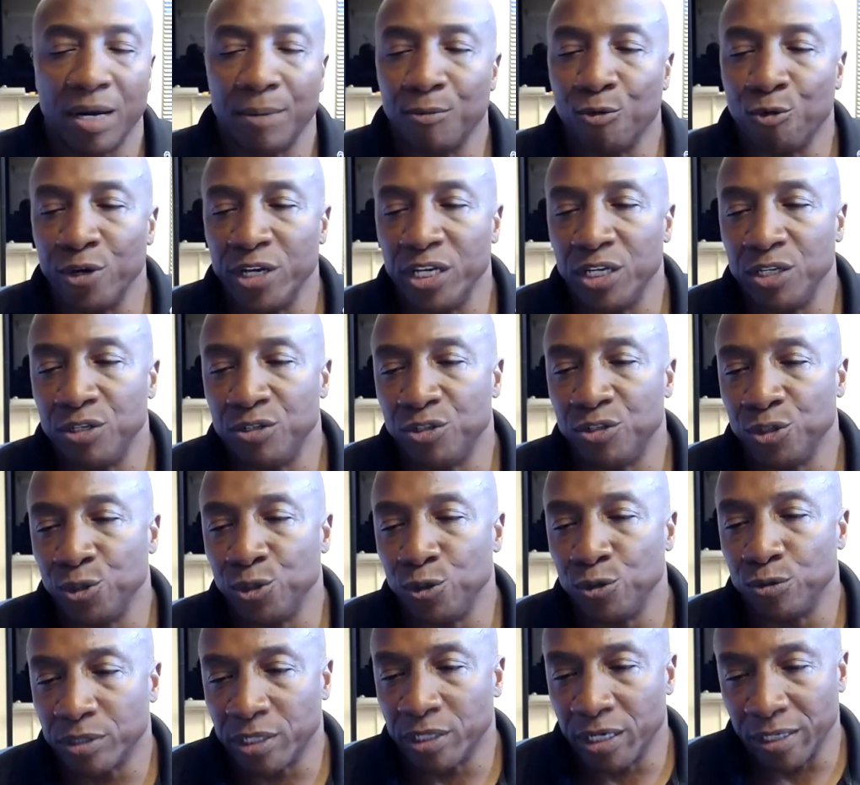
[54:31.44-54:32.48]
We
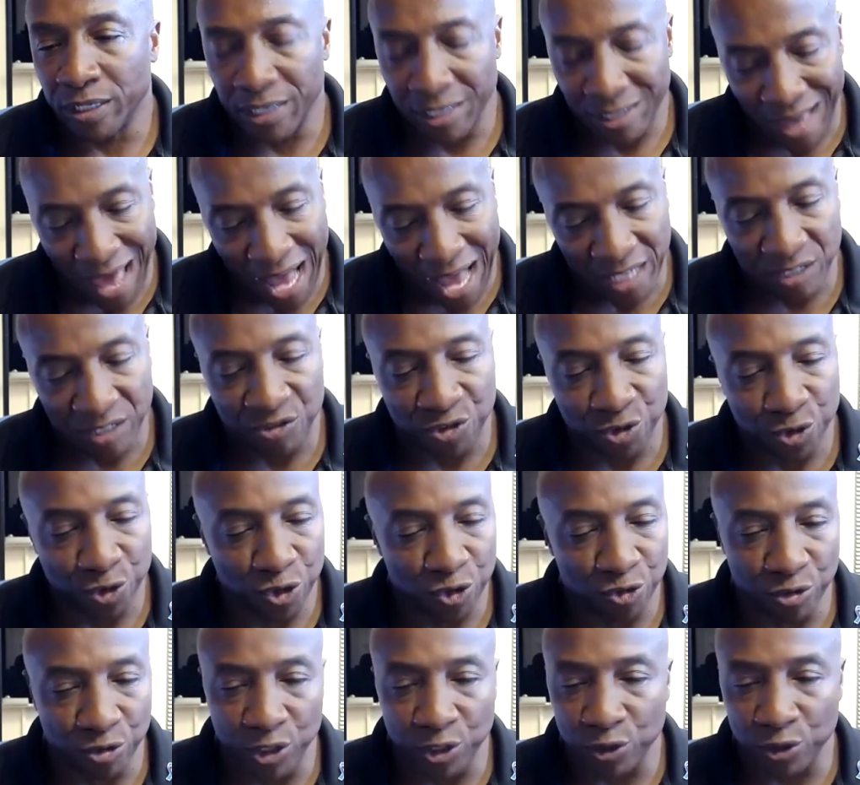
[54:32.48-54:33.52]
do in active shooter
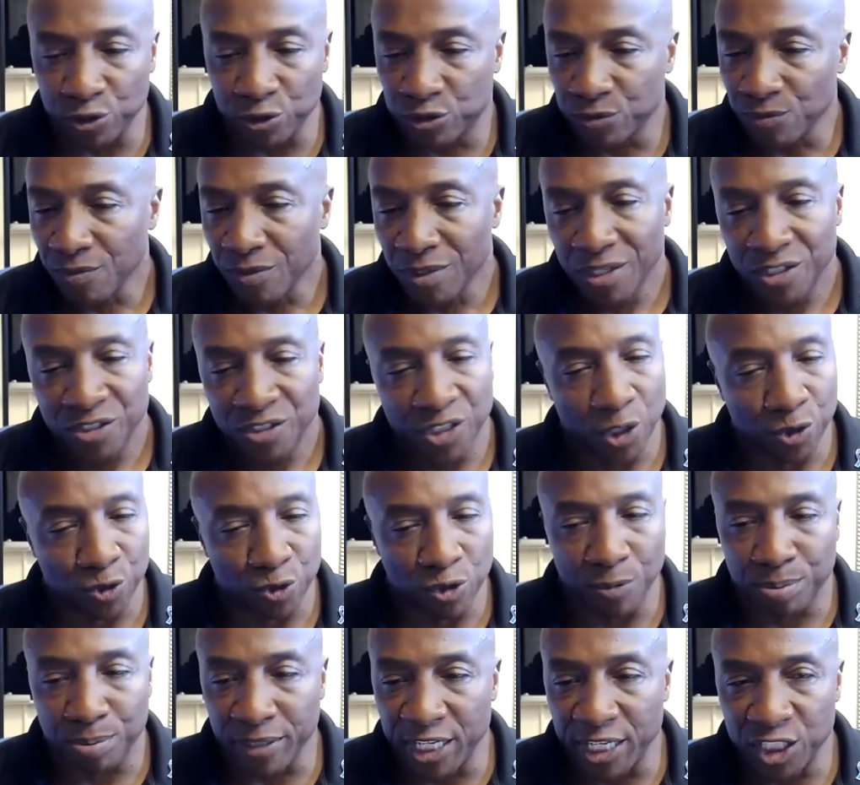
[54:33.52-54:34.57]
drills, shelter
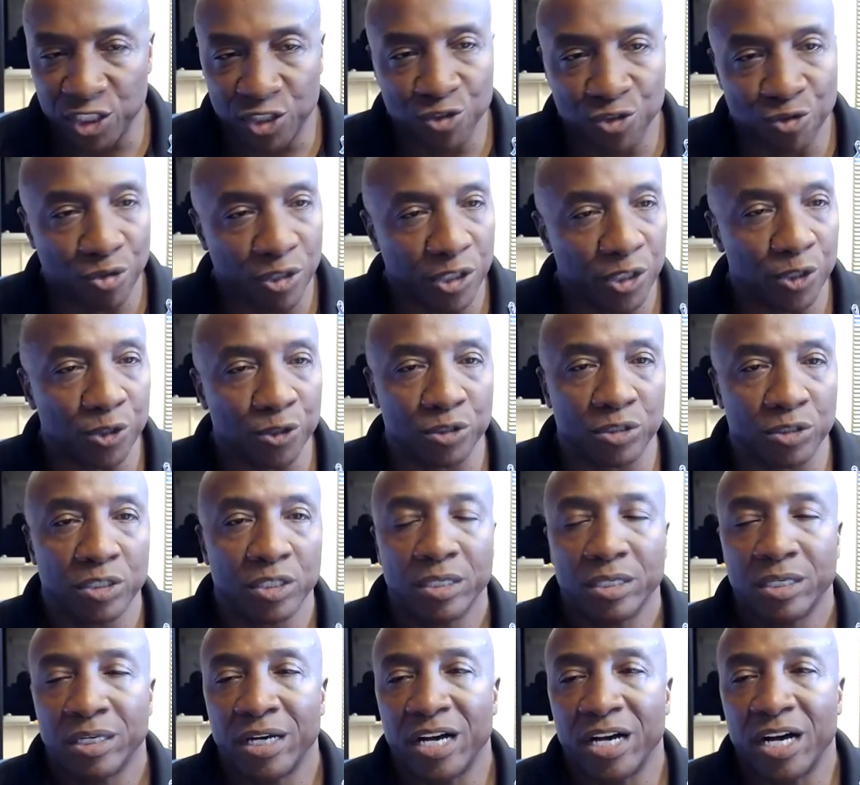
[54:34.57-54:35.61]
in place drills.
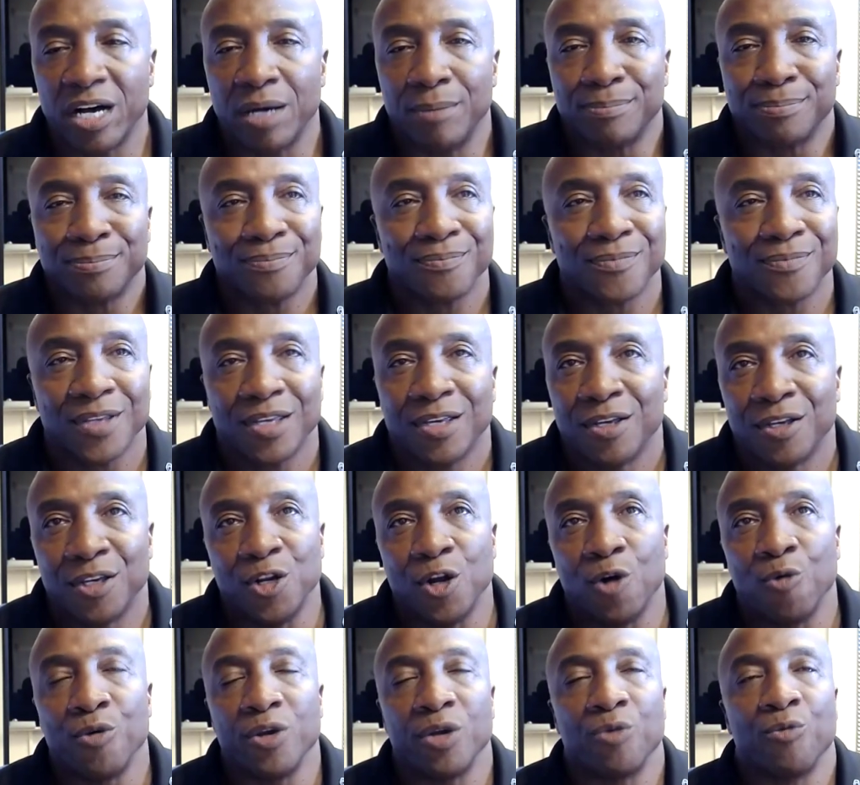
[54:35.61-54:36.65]

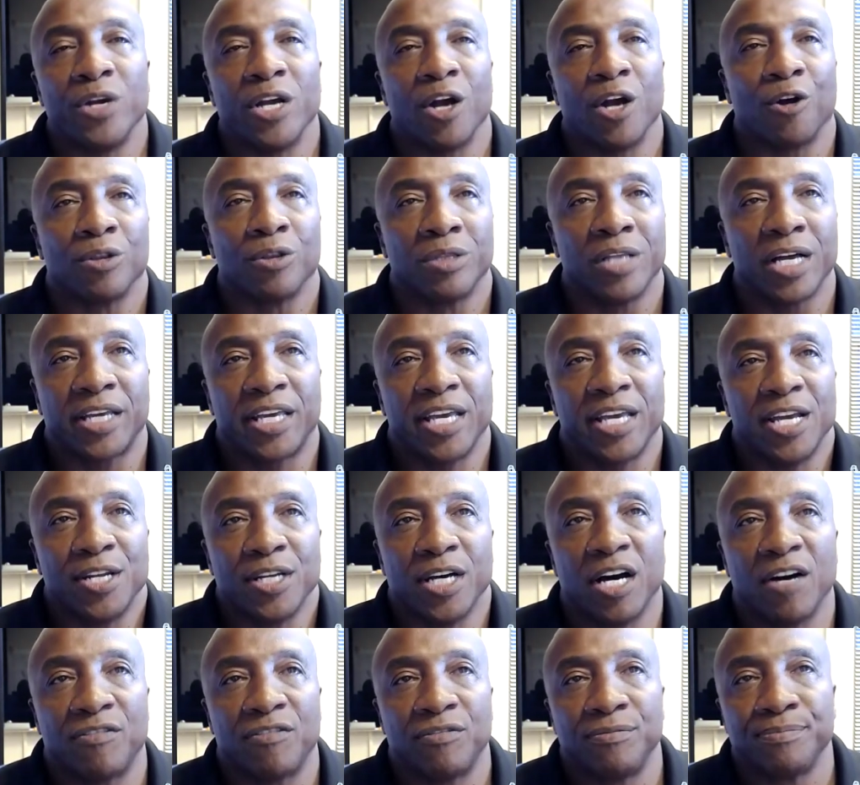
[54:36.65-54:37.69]
We are lucky
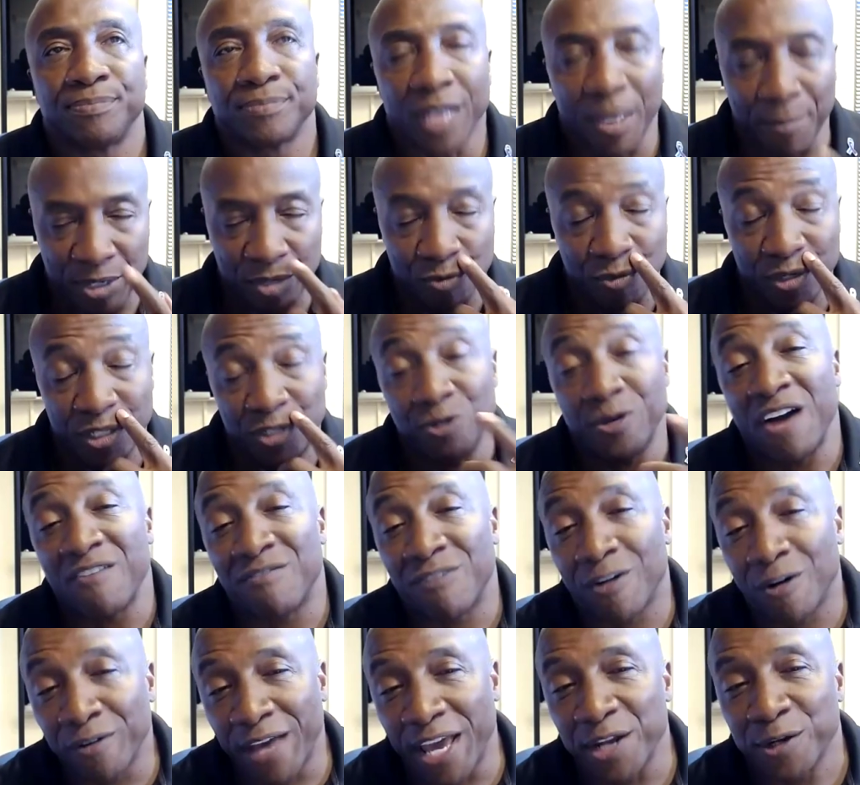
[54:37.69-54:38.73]
enough. I mean, we do have
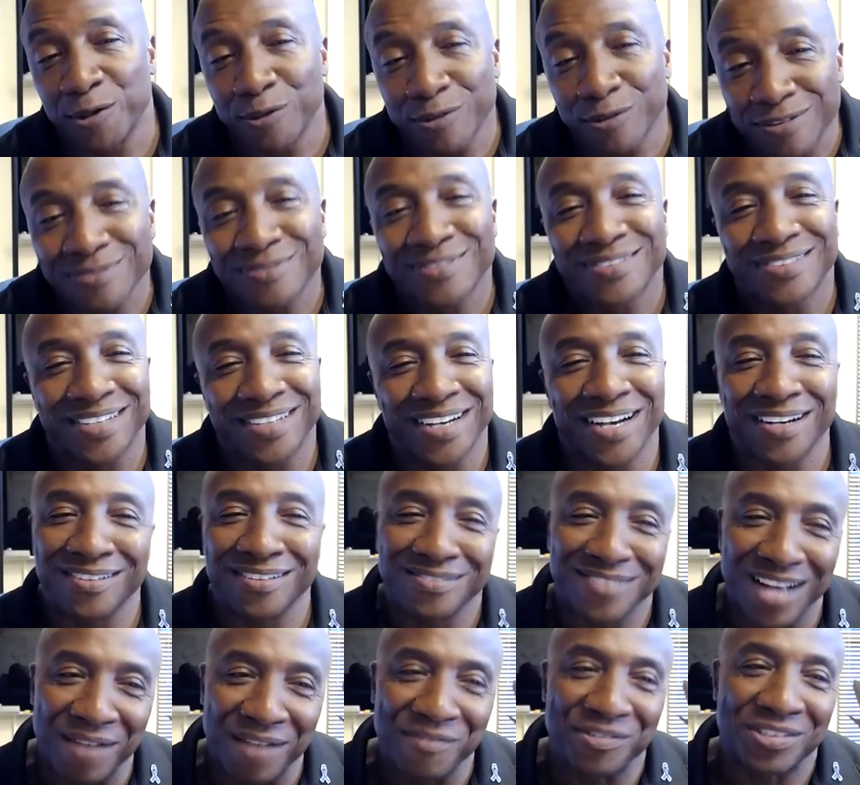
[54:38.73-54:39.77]
volcanoes.
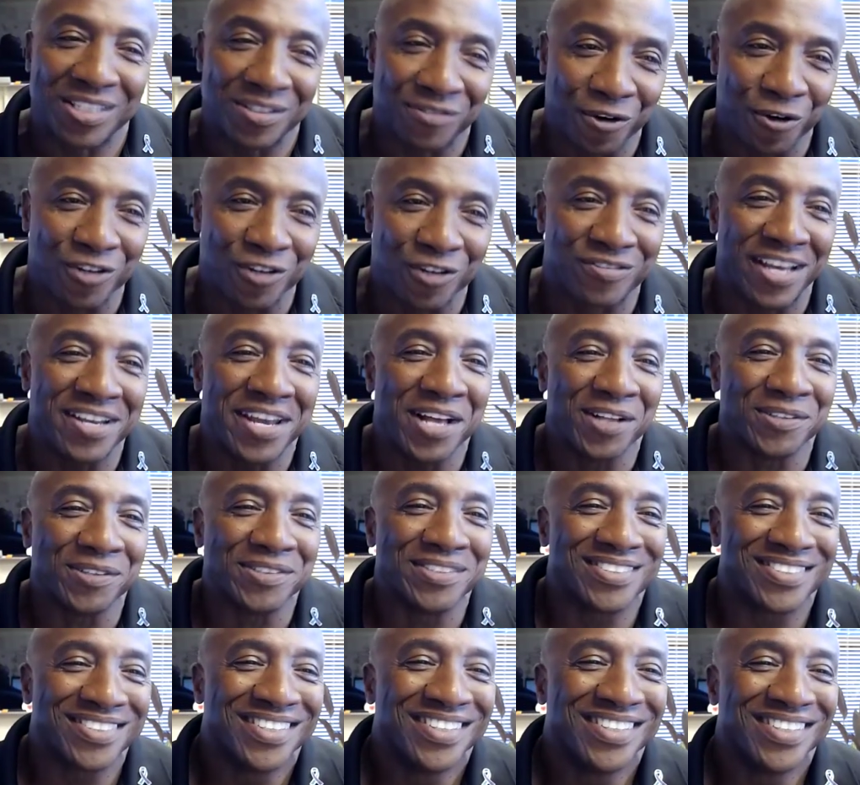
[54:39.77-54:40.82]
Obviously, you've heard of St.
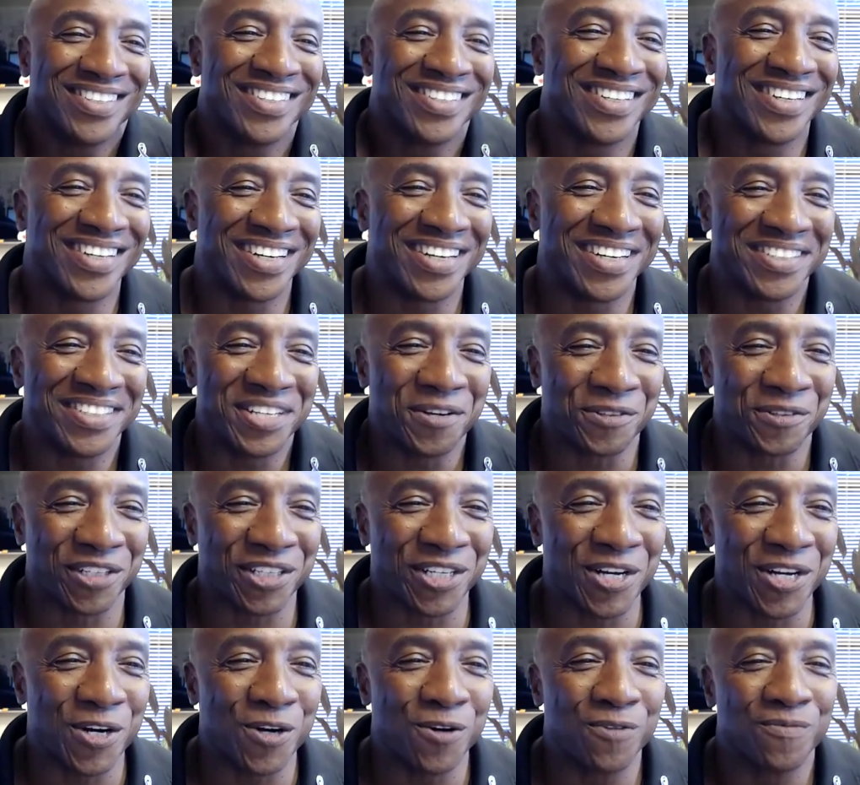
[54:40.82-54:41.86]
Helens years
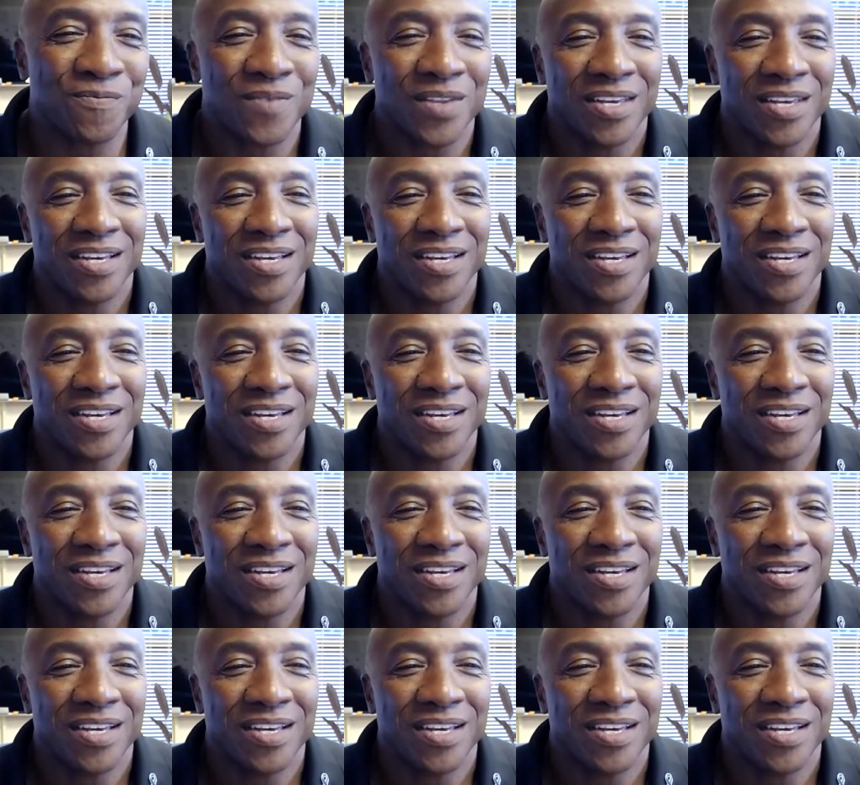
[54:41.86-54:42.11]
ago.